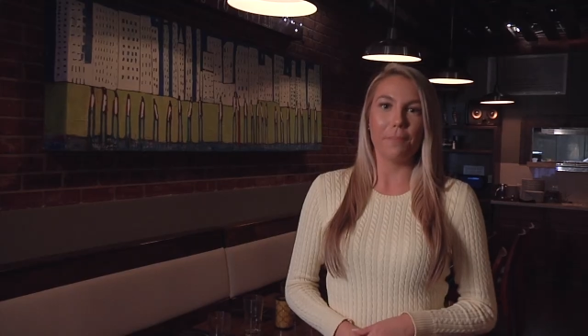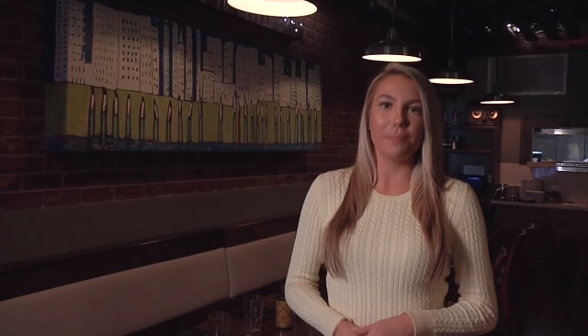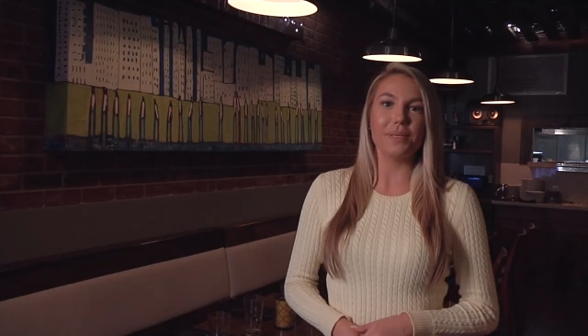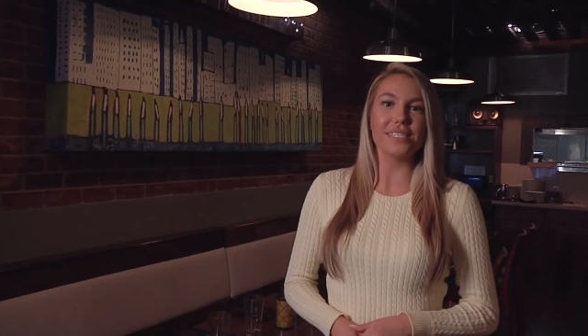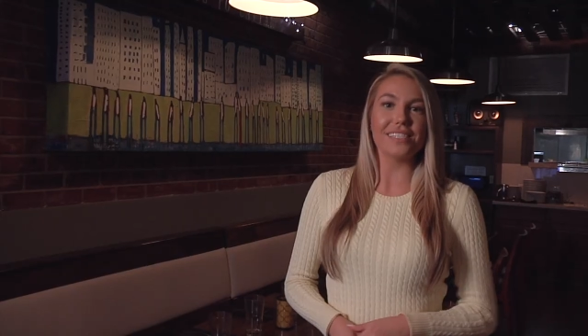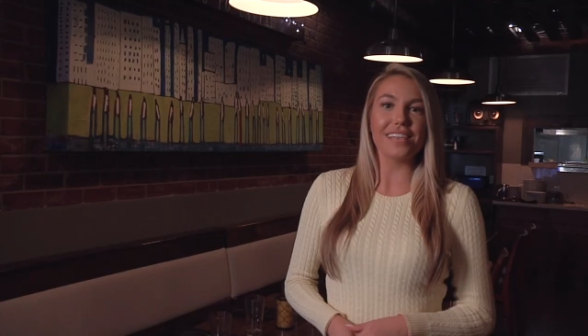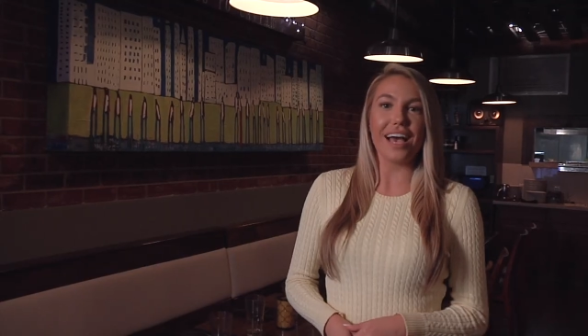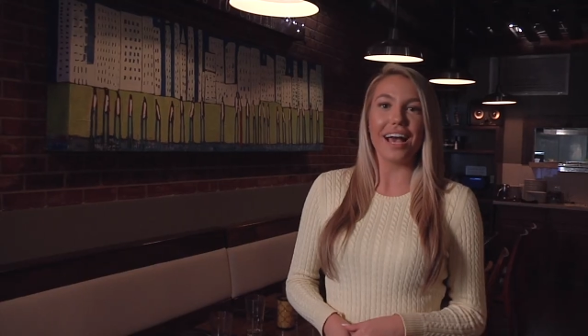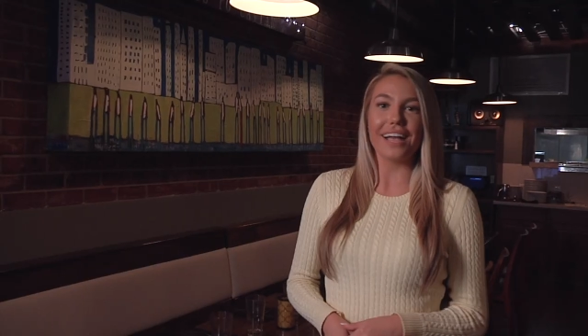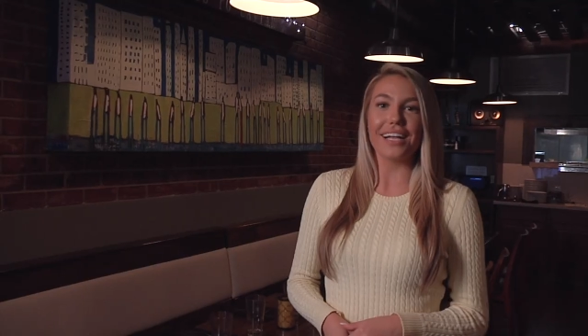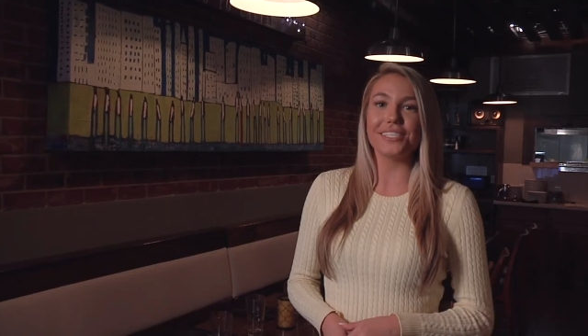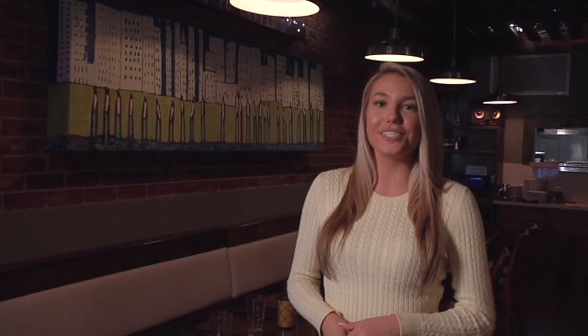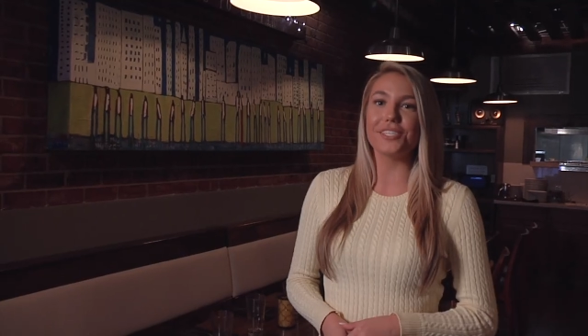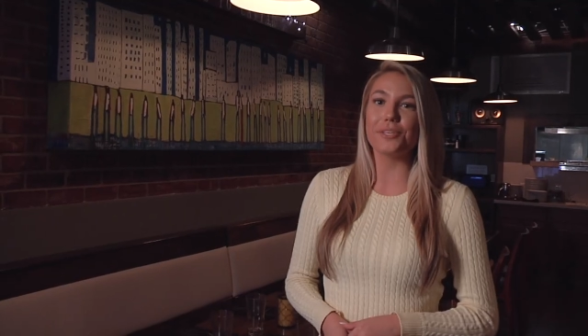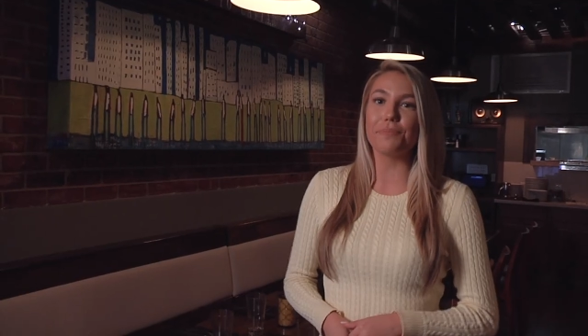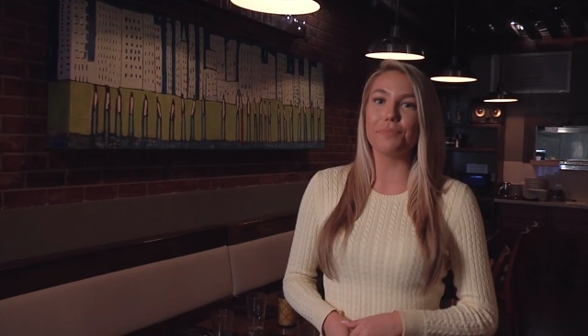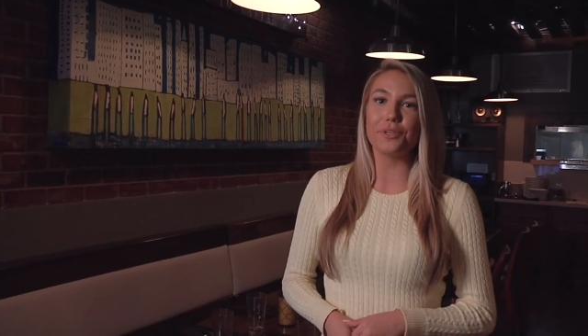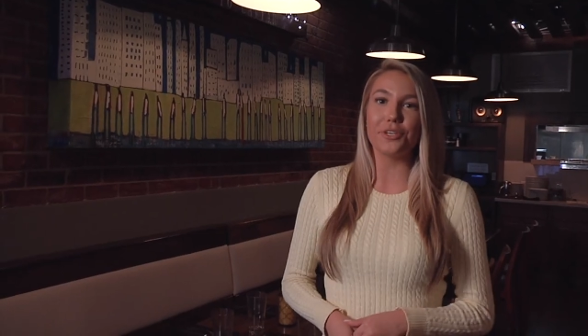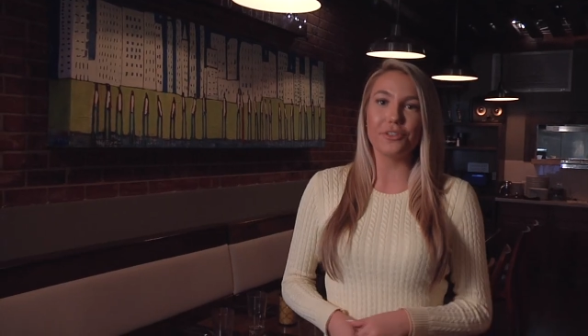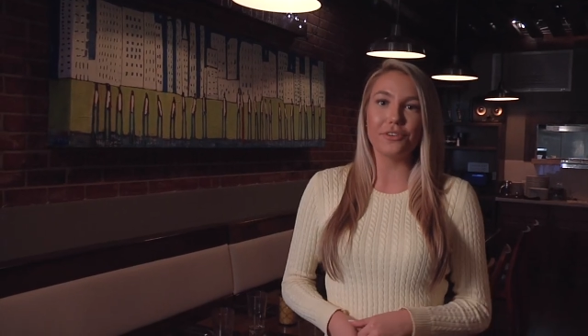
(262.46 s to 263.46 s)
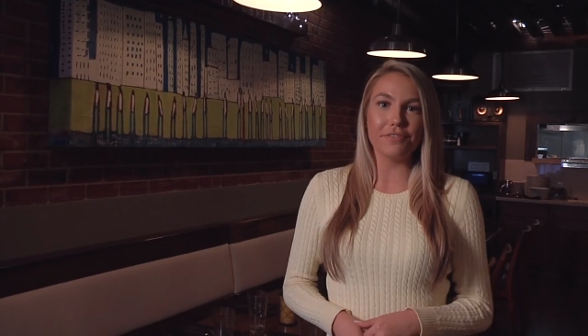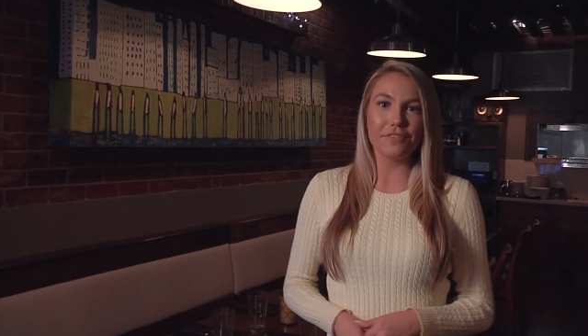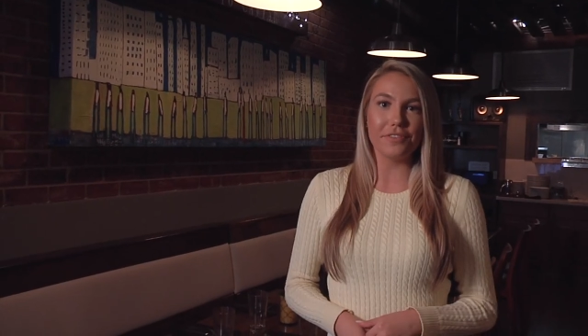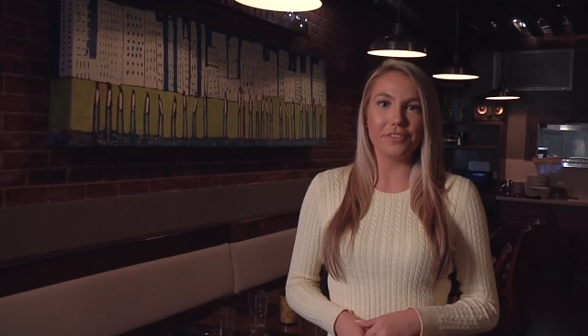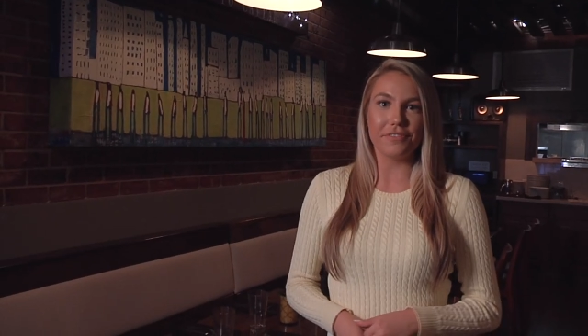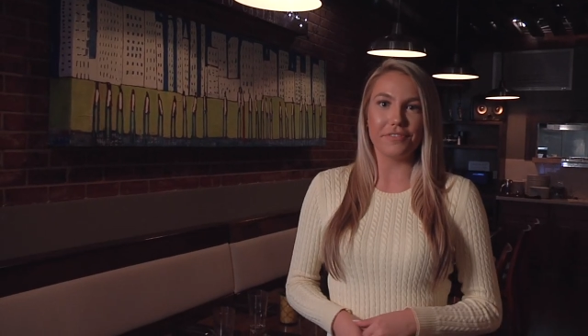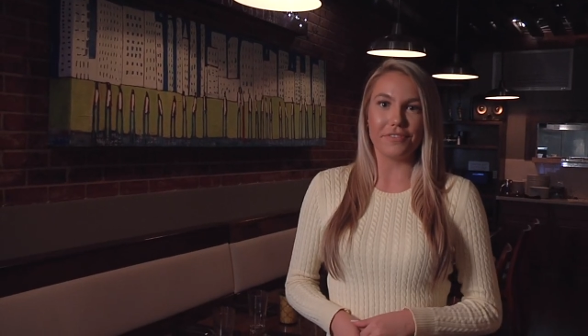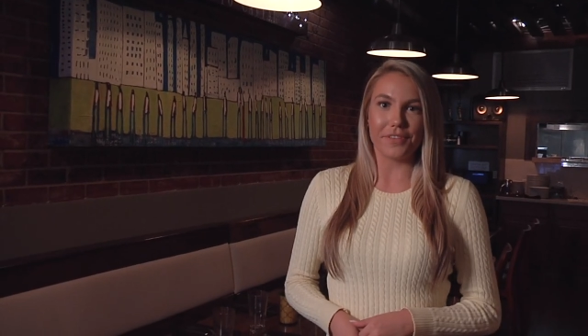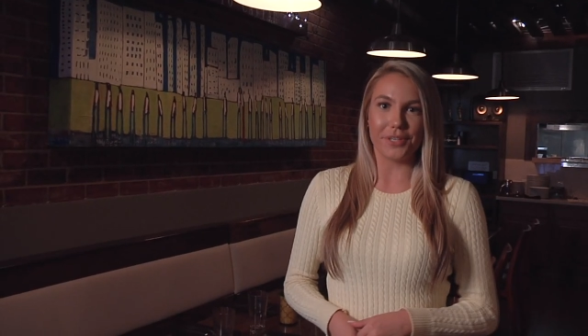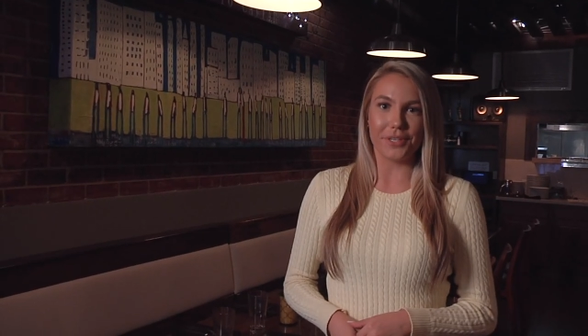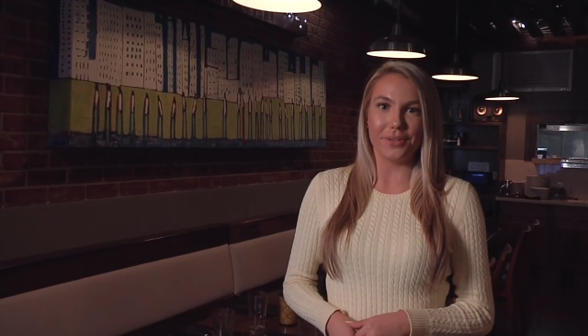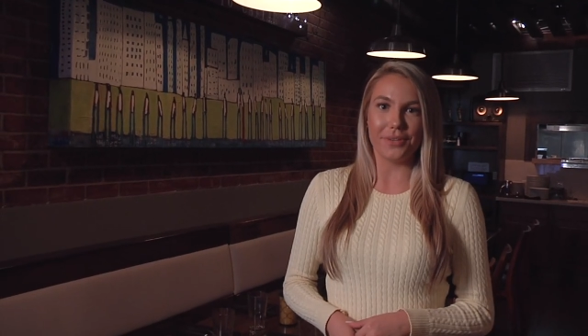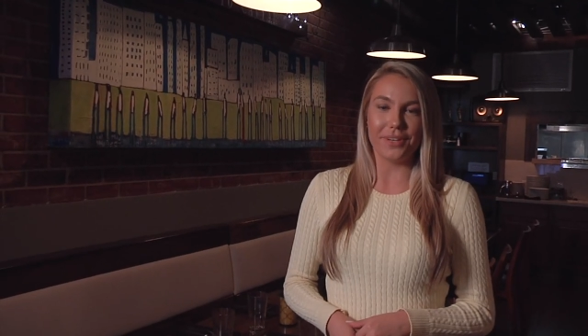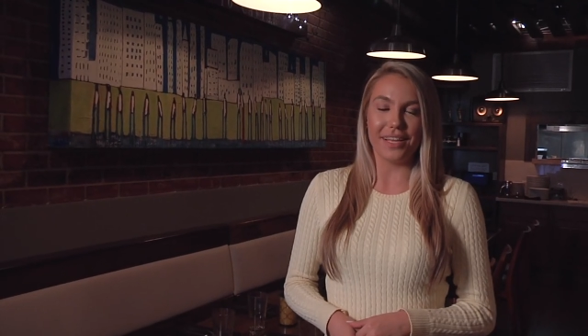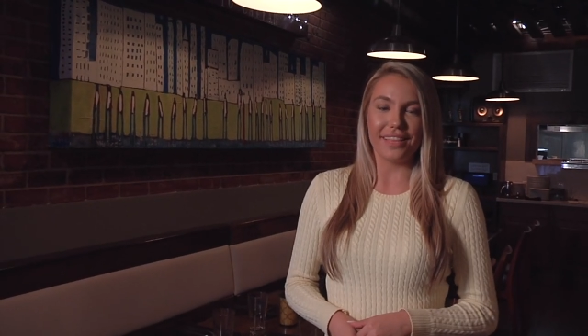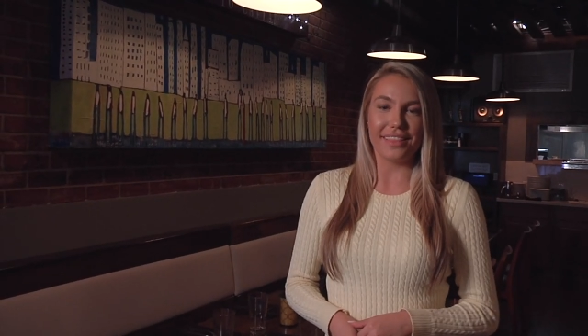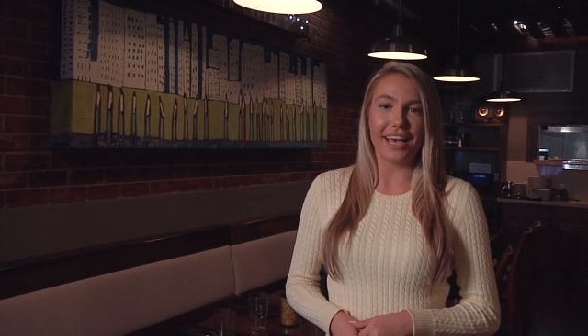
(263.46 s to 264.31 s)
Besides the beautiful food,